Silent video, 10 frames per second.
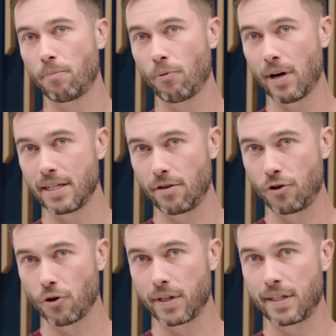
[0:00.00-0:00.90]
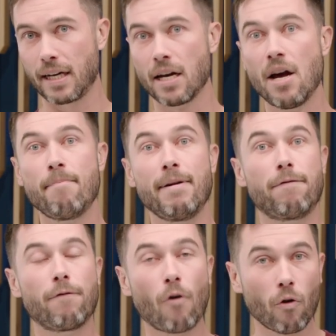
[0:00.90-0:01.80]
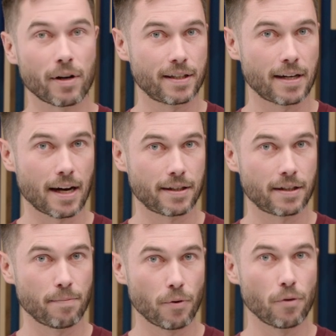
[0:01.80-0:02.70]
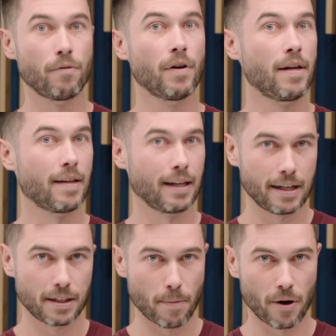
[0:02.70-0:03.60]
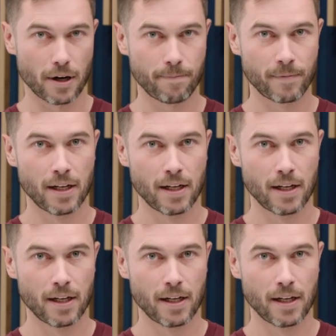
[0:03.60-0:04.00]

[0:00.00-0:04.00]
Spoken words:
press the joystick before it starts to move the lens motor.